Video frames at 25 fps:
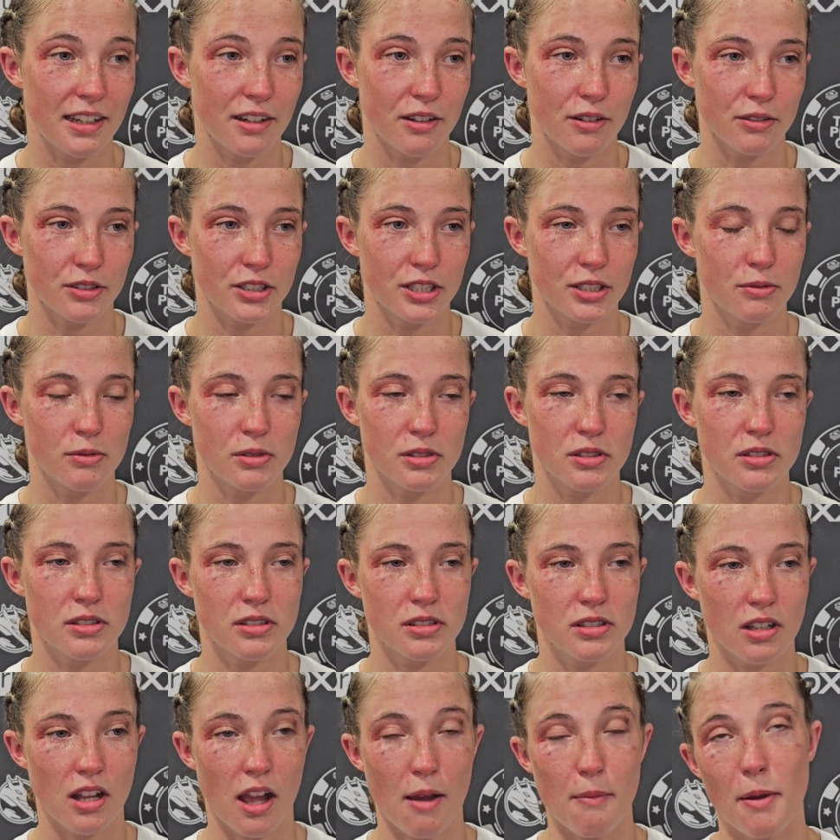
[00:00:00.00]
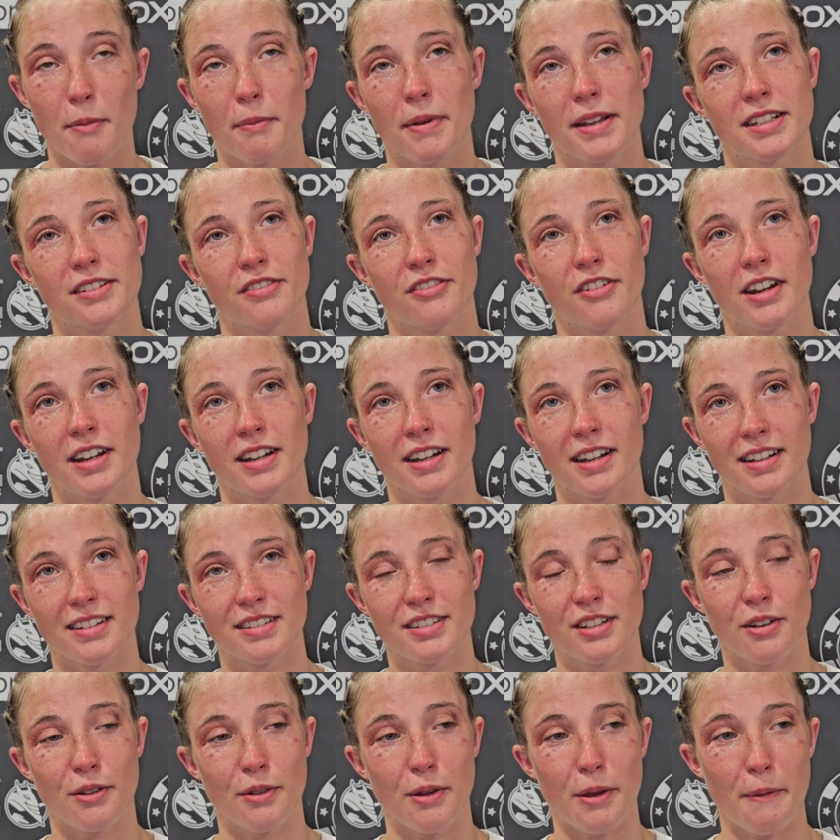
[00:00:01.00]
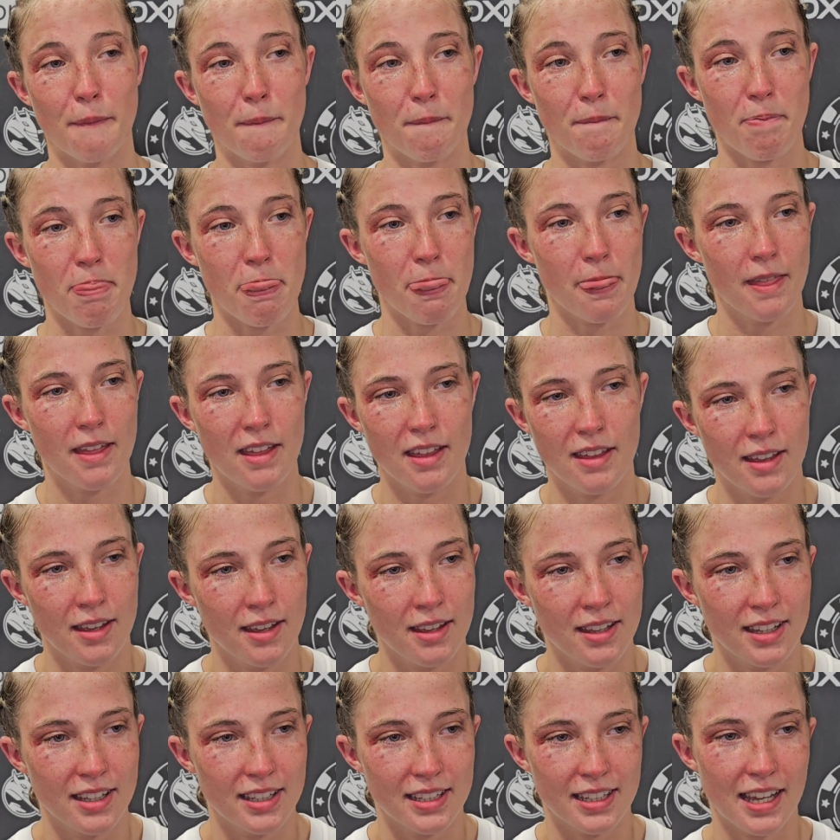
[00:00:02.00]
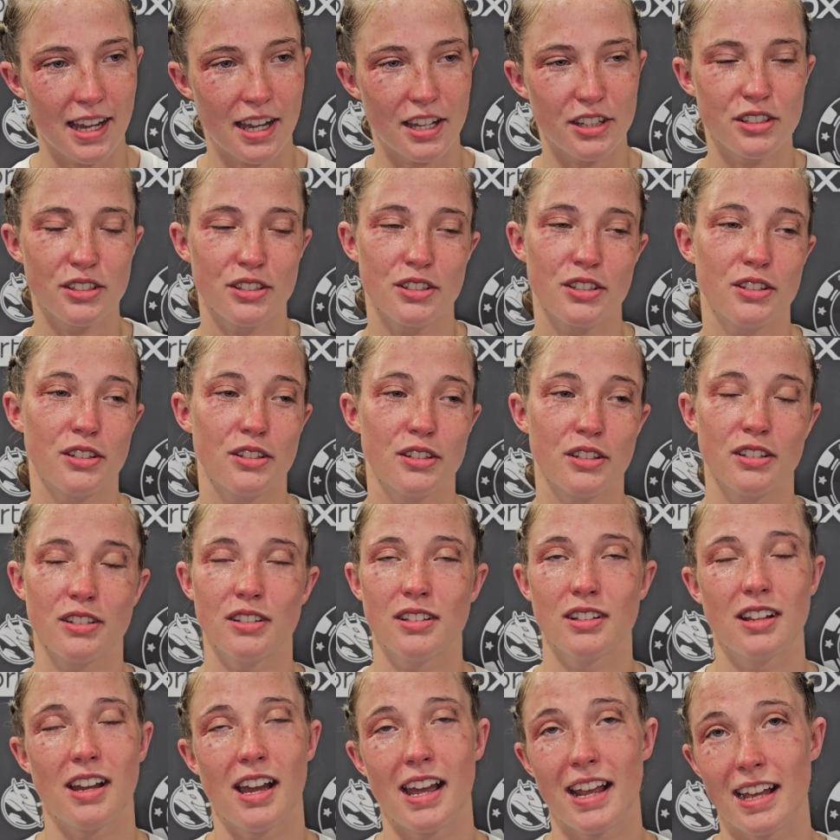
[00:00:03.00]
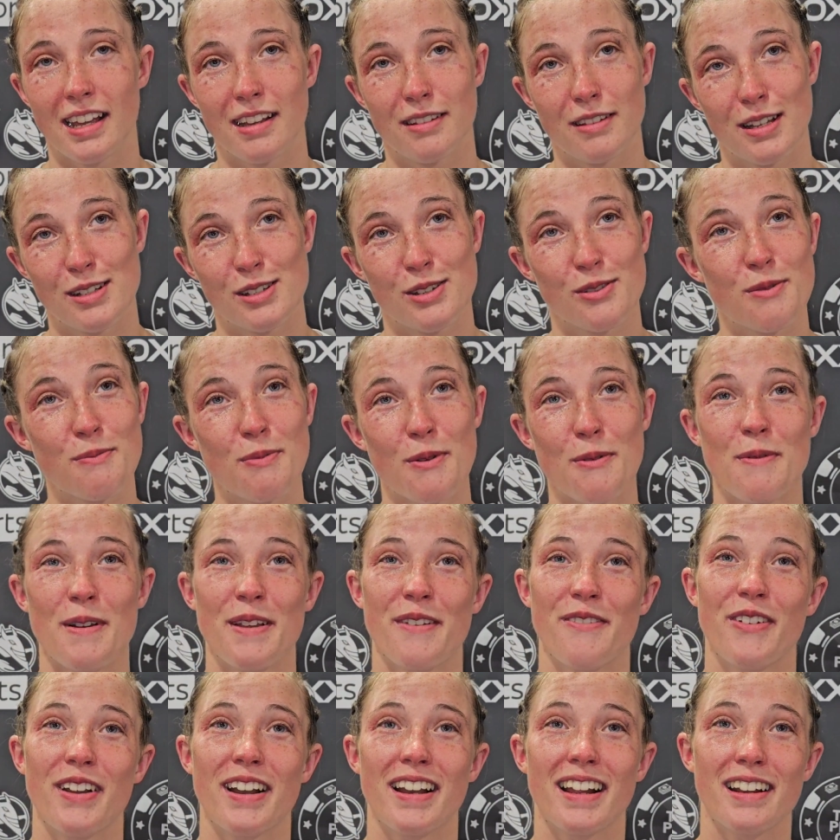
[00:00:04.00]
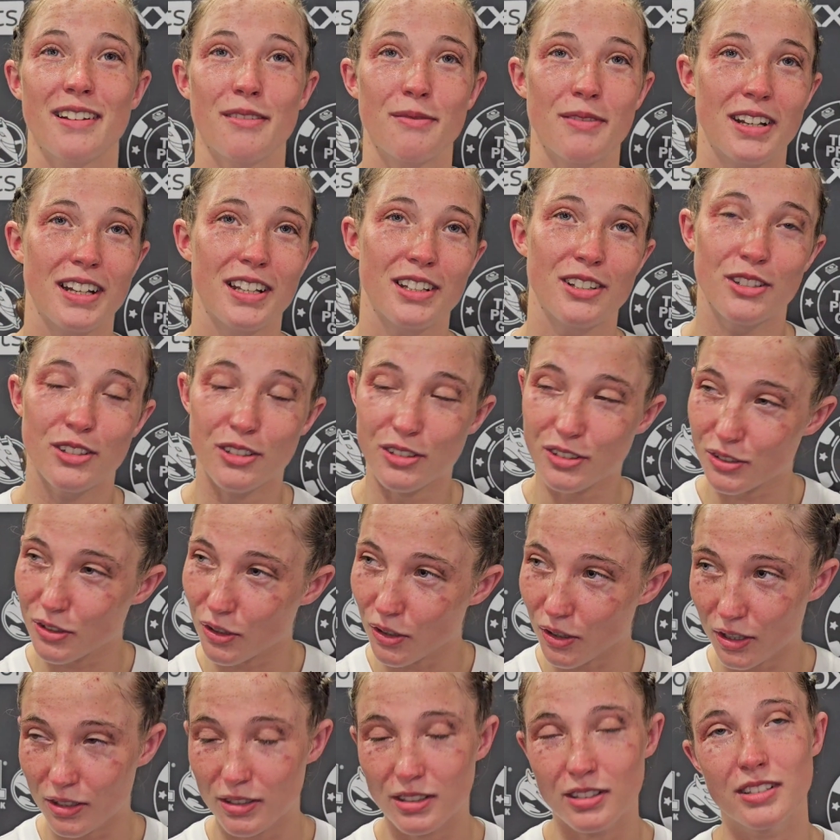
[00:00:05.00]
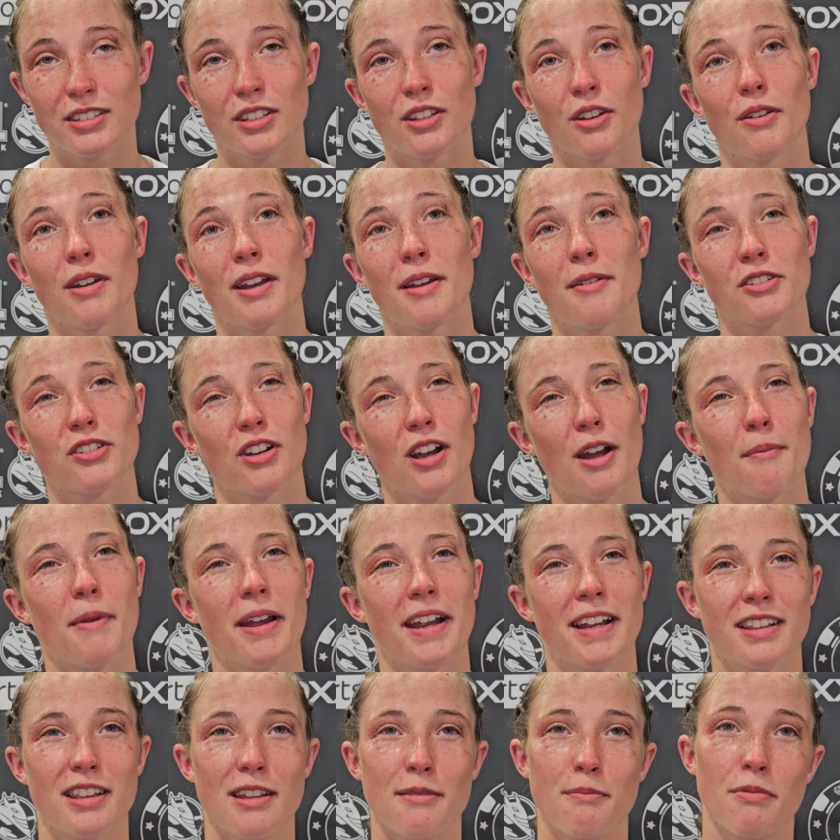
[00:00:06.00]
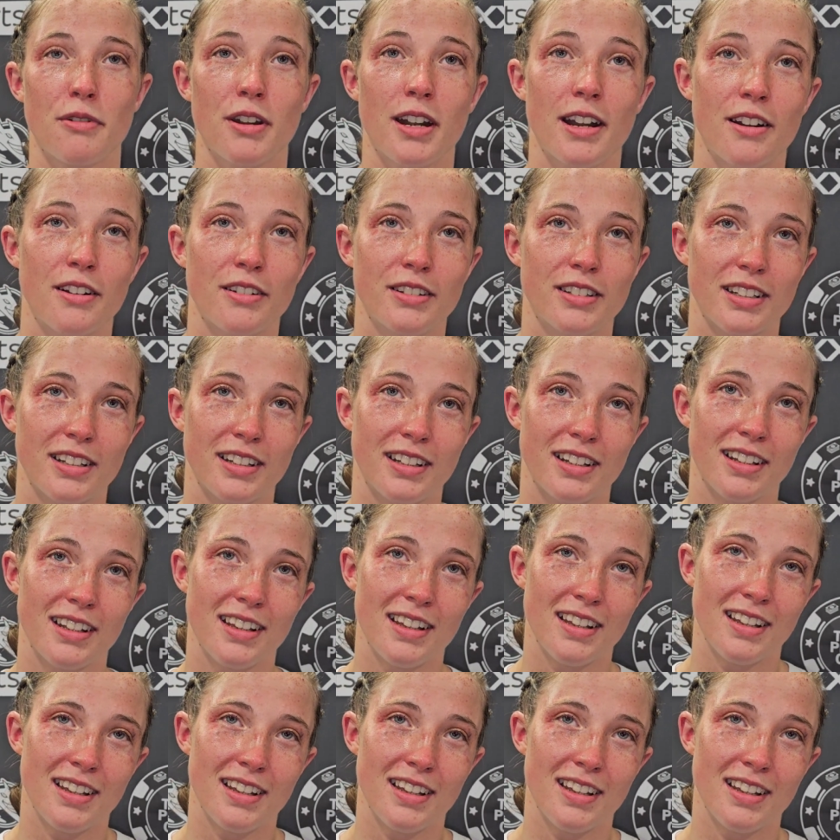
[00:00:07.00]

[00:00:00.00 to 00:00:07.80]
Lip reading: You know, she was like my best friend. So yeah, just like as you're probably feeling at the minute, you just got to do it, try and make them proud, and